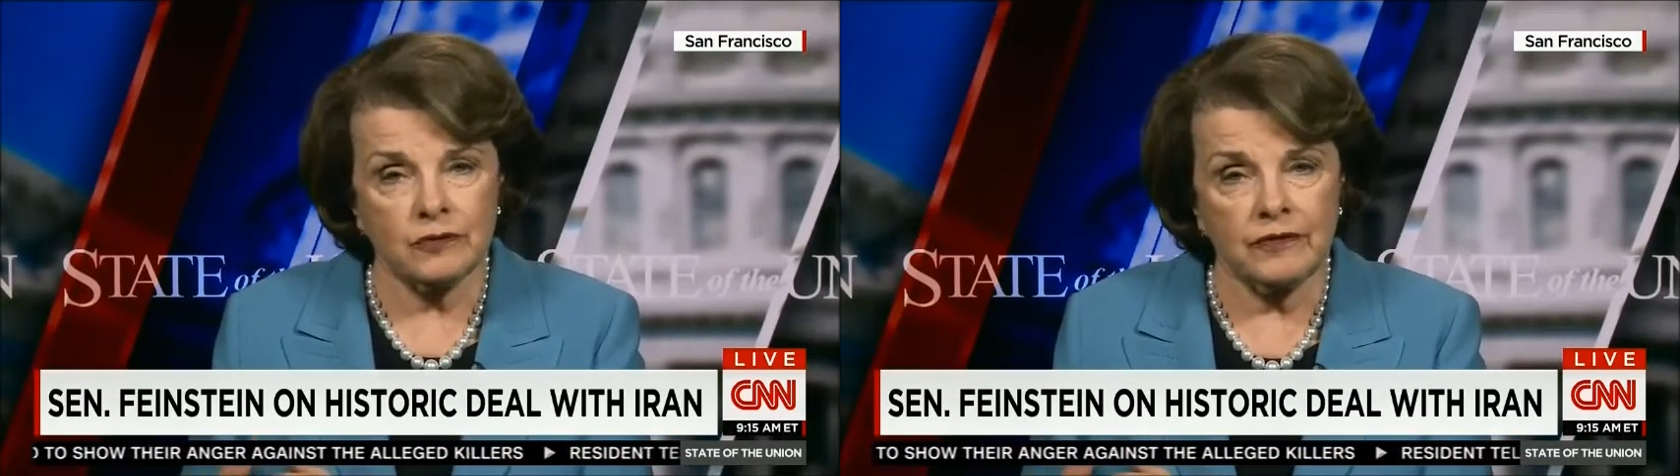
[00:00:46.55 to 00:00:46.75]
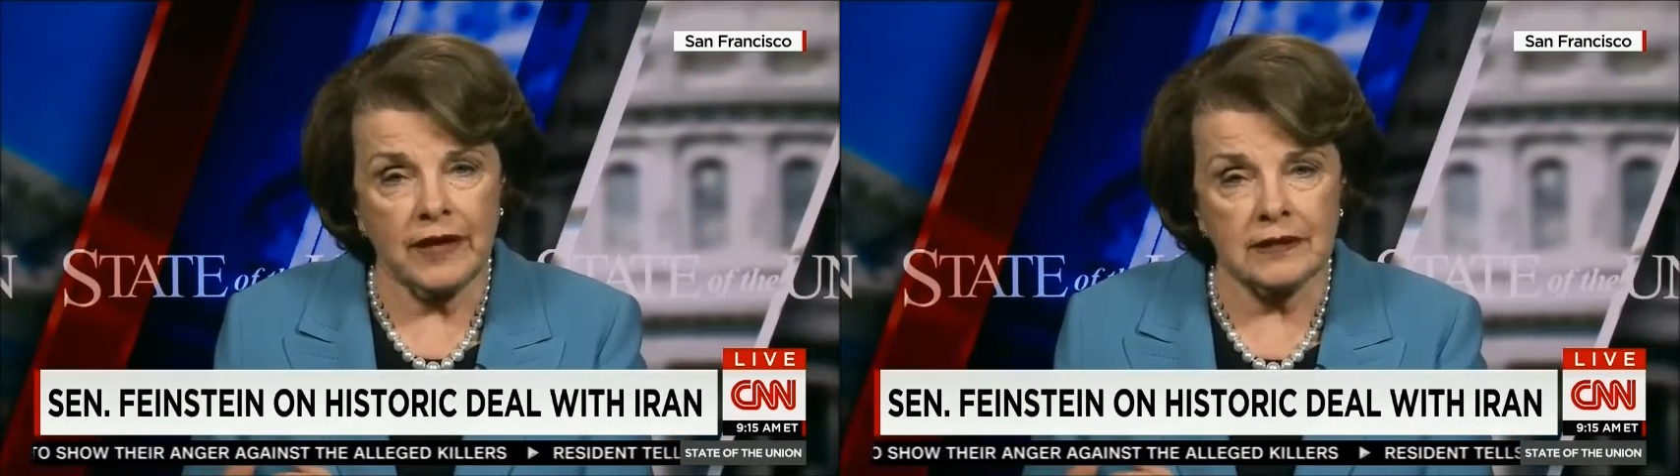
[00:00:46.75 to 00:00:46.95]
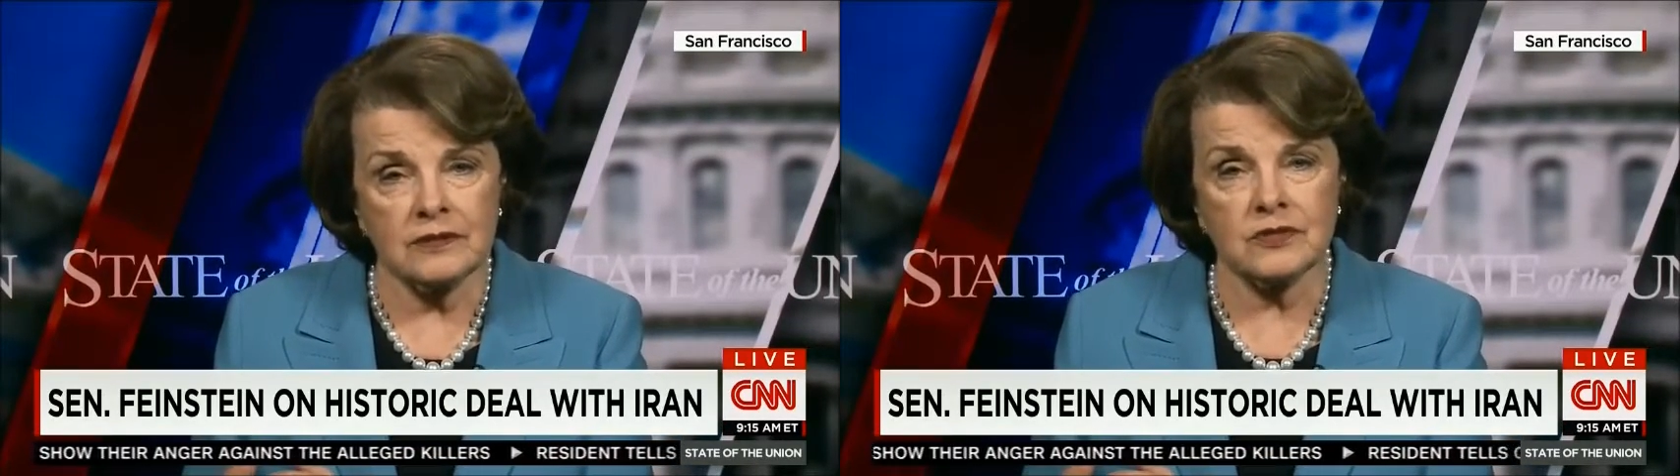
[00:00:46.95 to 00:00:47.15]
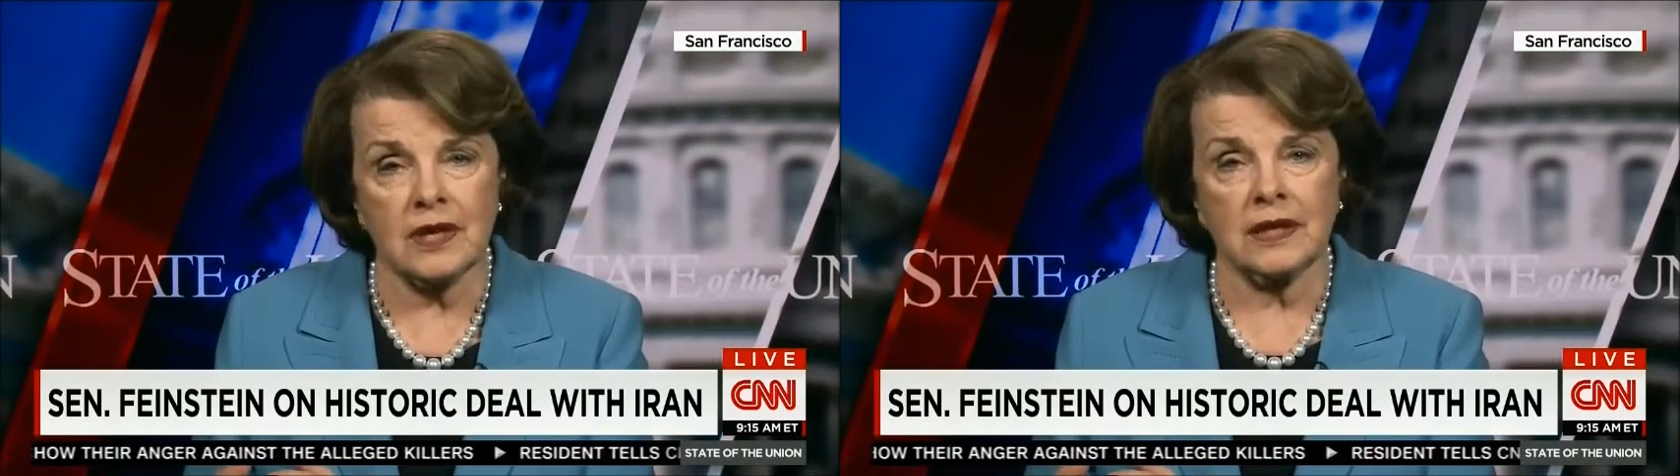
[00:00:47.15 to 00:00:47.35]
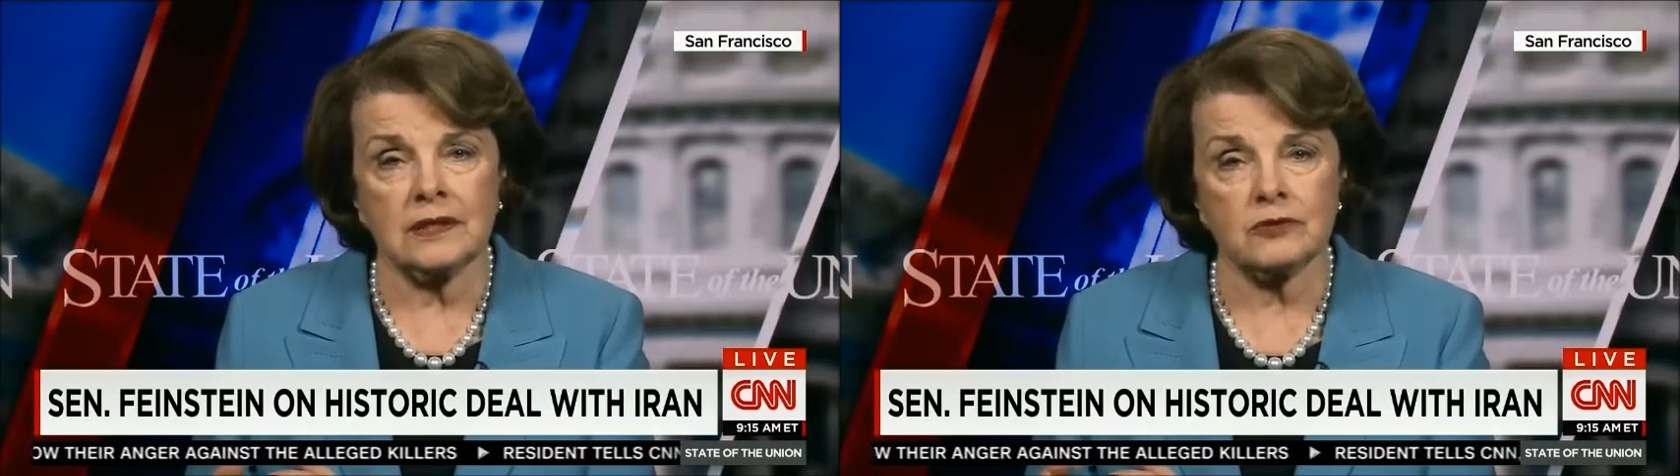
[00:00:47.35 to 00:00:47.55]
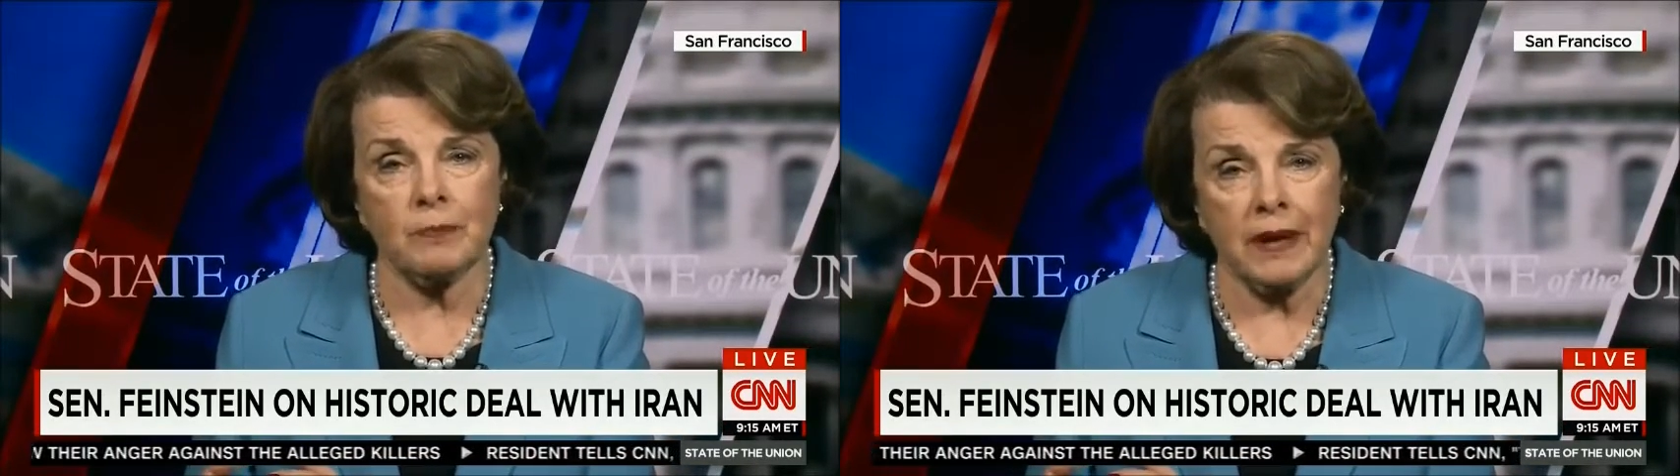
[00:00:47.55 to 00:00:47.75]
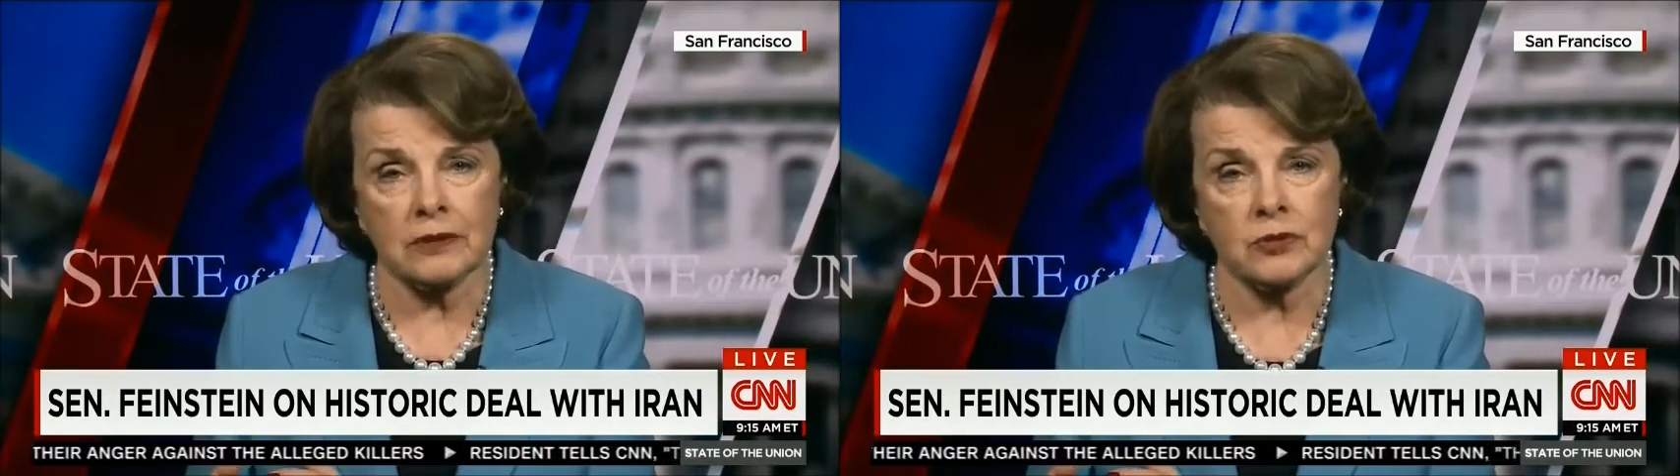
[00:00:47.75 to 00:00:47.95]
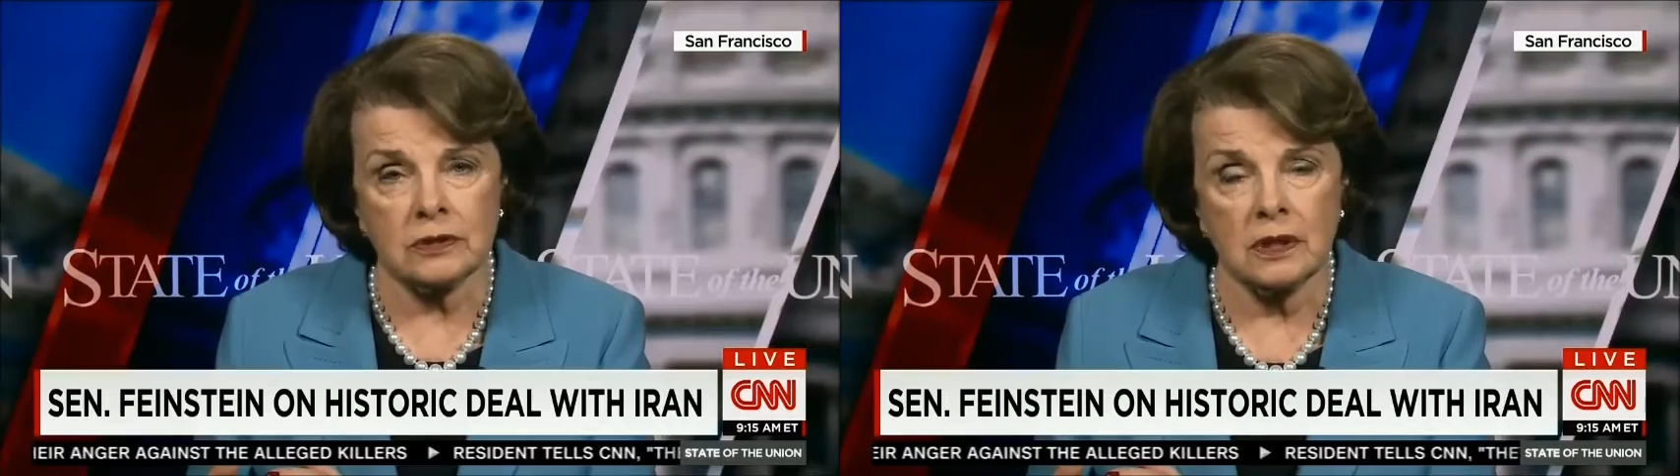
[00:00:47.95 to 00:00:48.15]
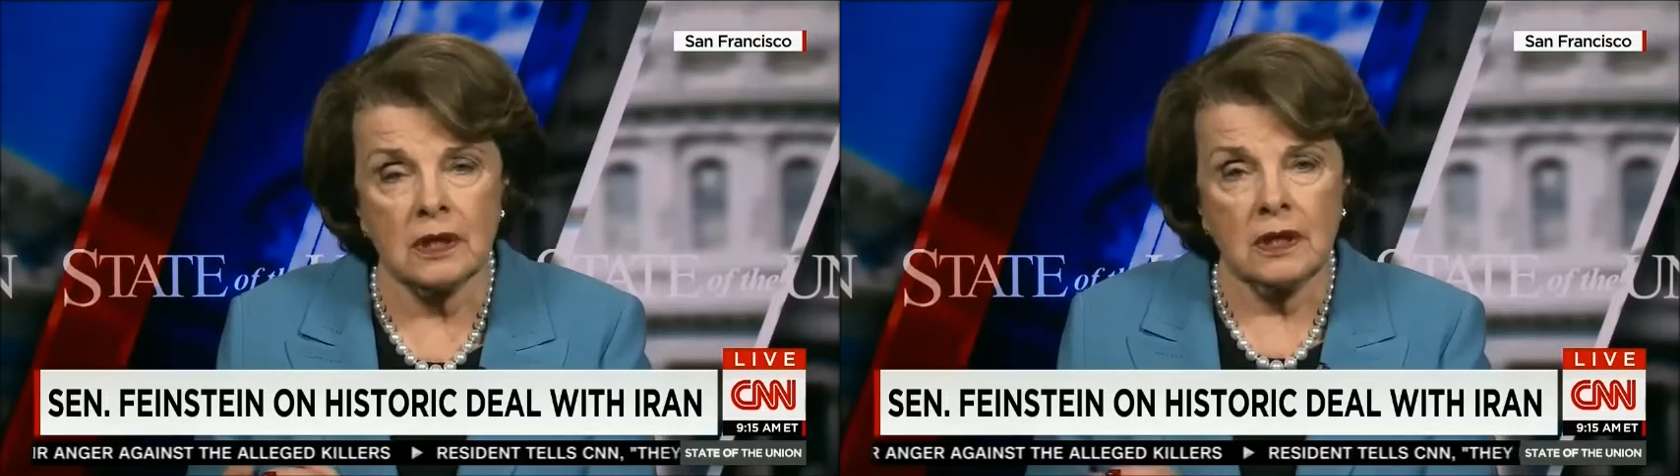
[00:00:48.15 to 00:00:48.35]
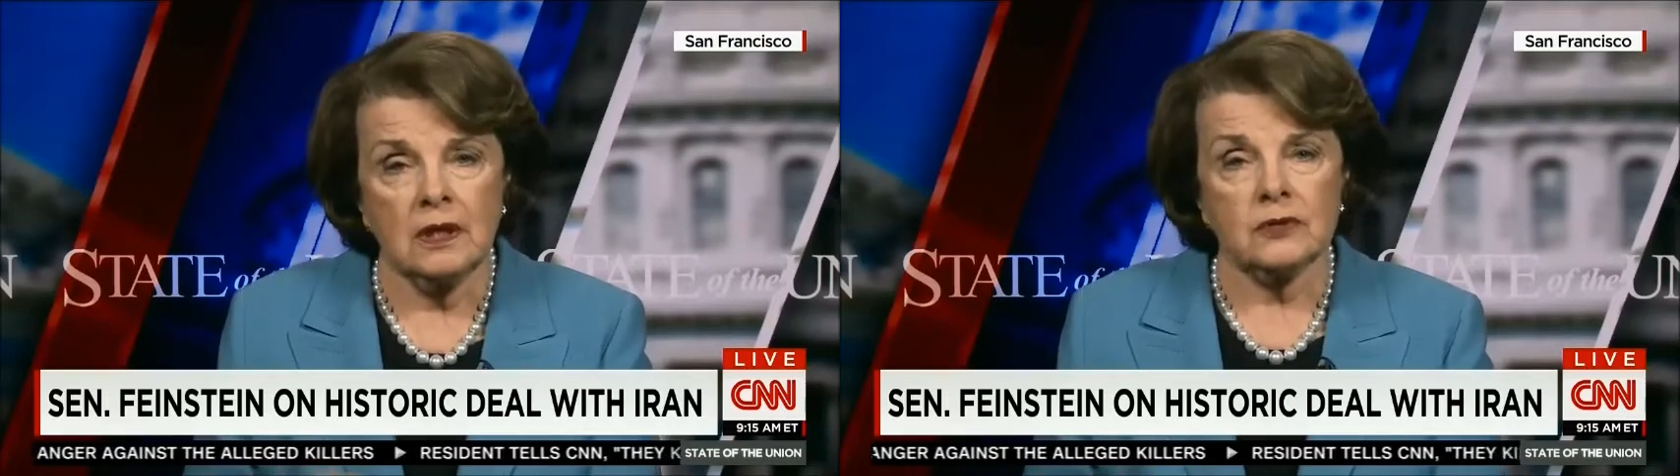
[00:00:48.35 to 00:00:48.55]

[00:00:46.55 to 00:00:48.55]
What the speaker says: surveillance and inspection.